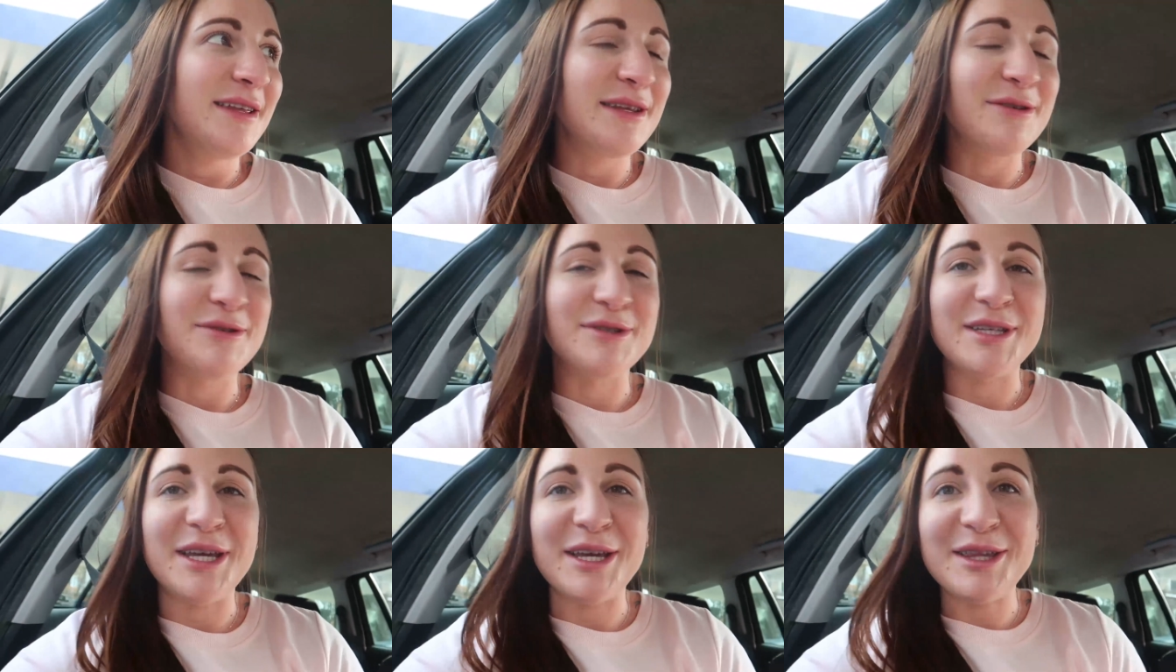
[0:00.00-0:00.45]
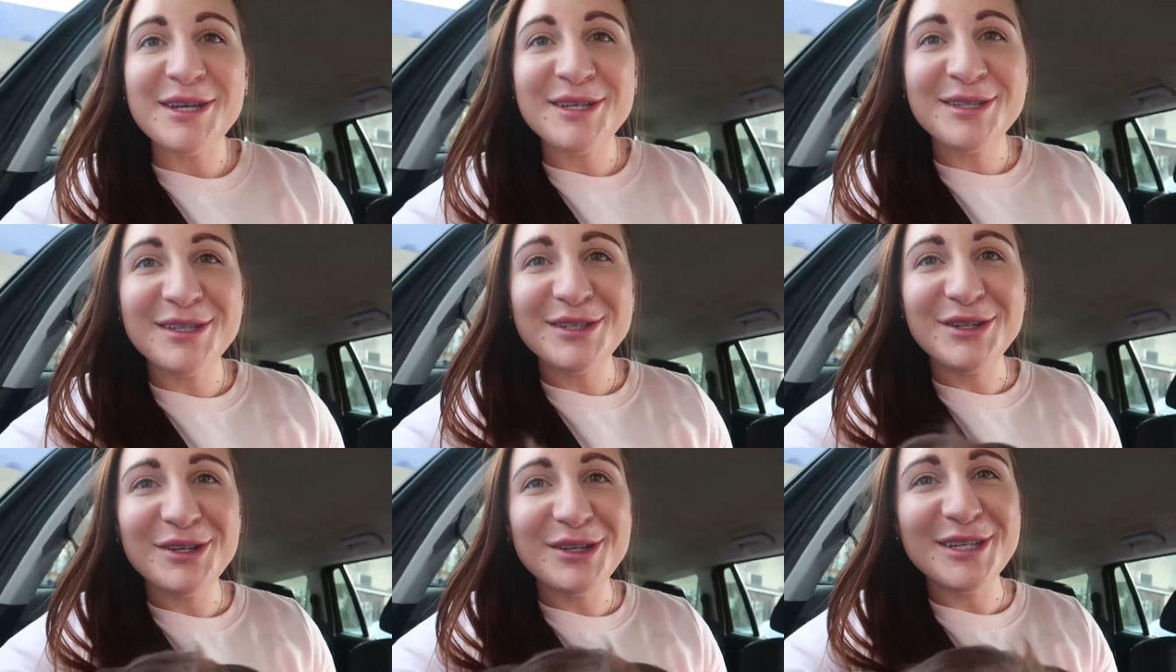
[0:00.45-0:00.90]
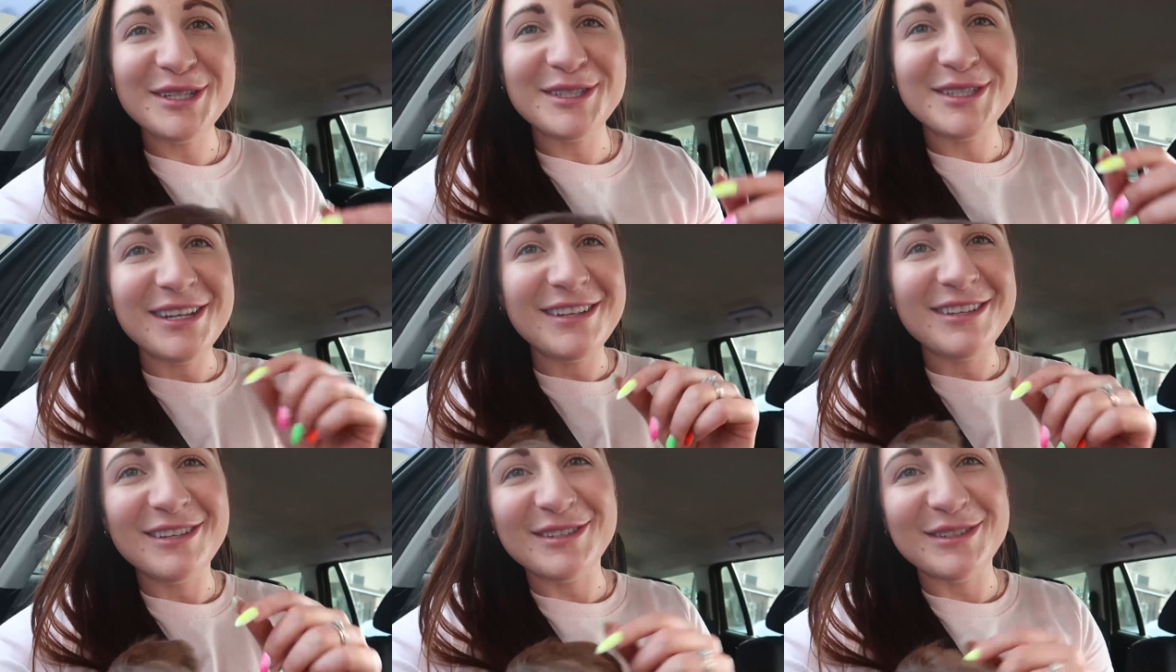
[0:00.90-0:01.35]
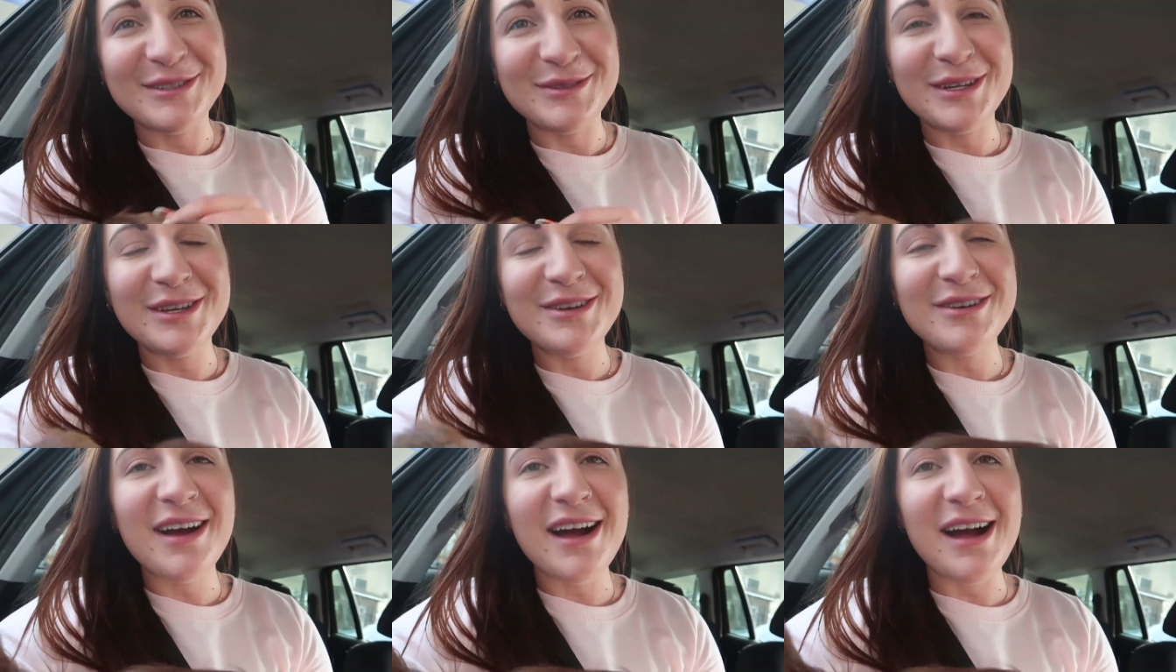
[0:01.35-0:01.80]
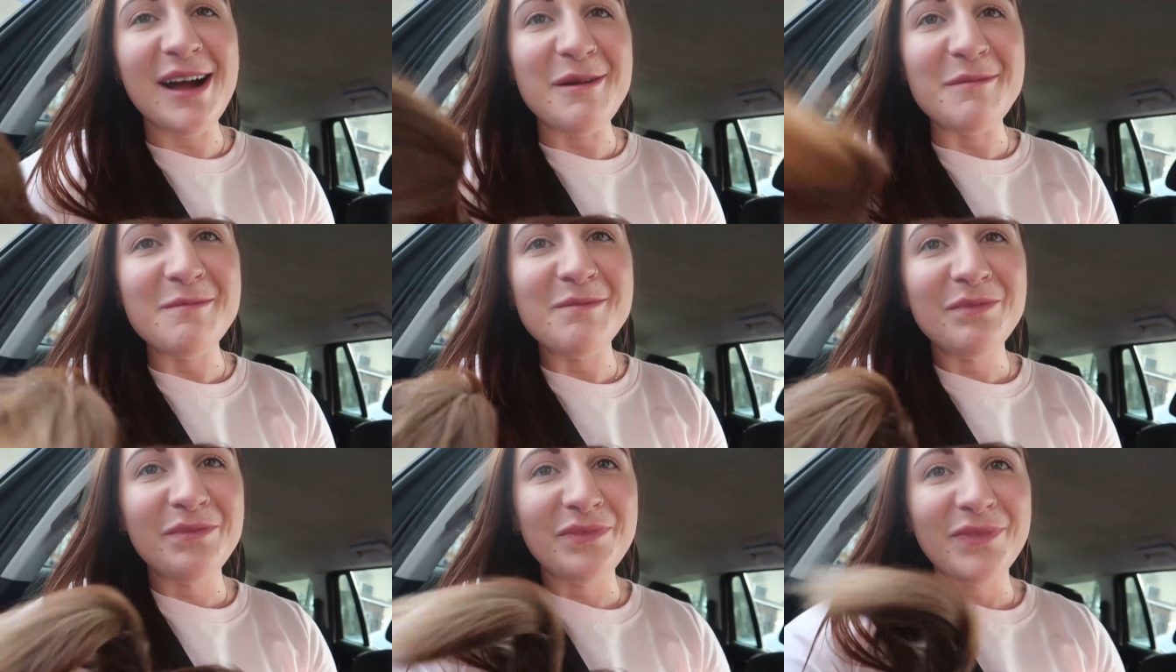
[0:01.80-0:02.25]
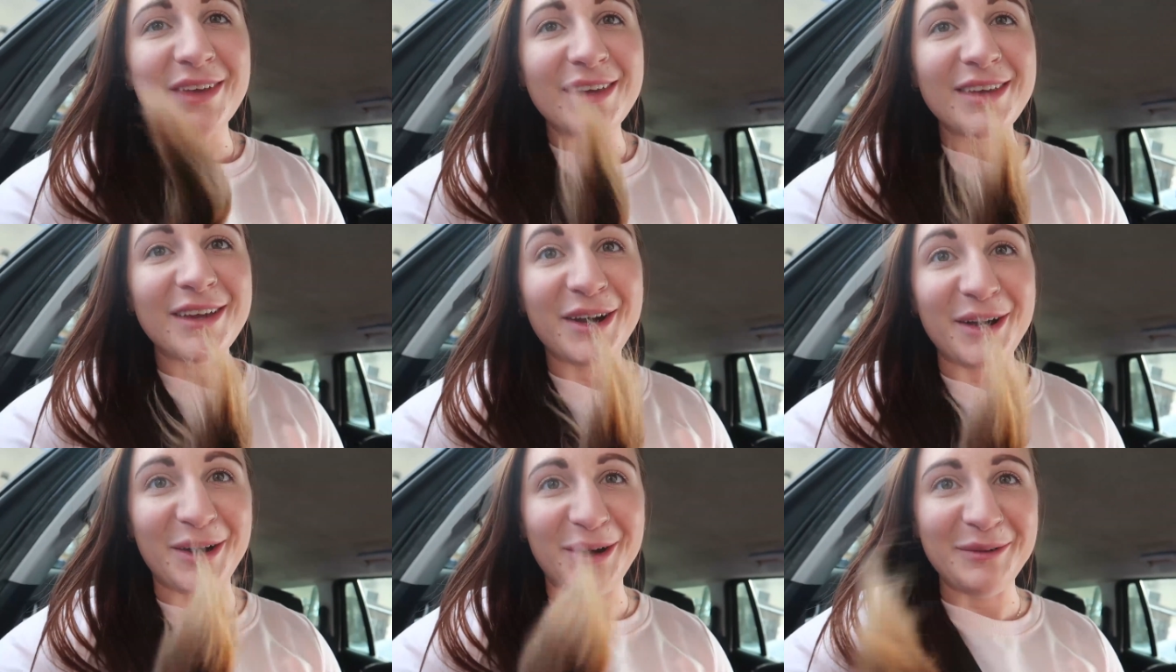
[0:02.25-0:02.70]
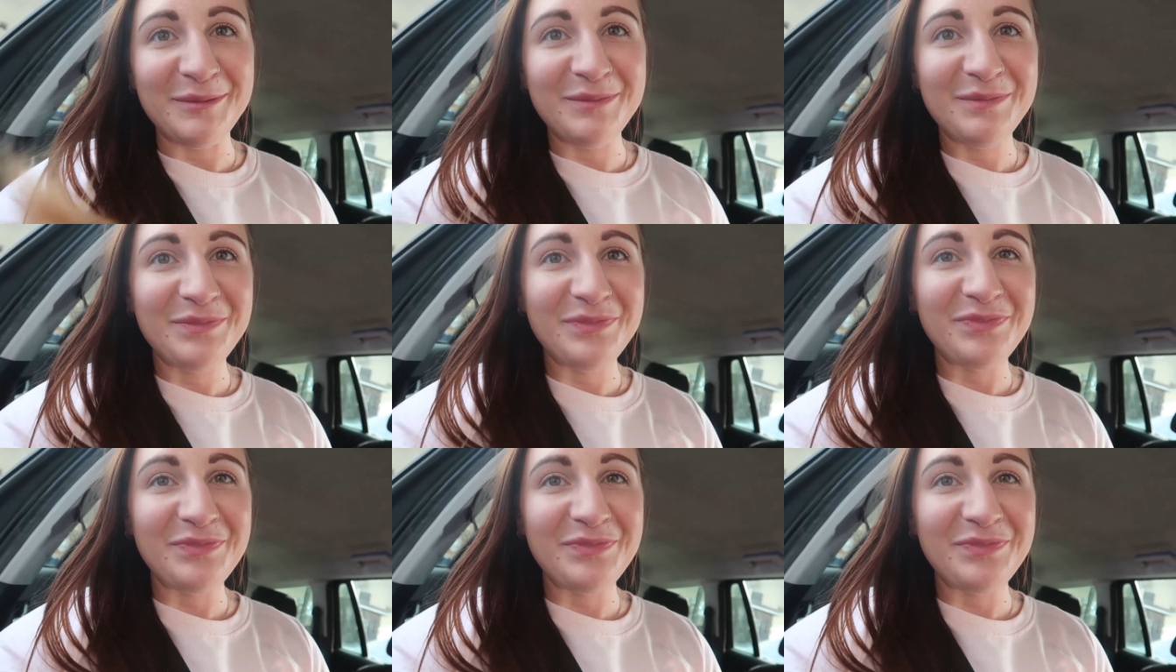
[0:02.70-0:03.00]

that was like, this is your listing, this is what you got. Y'all,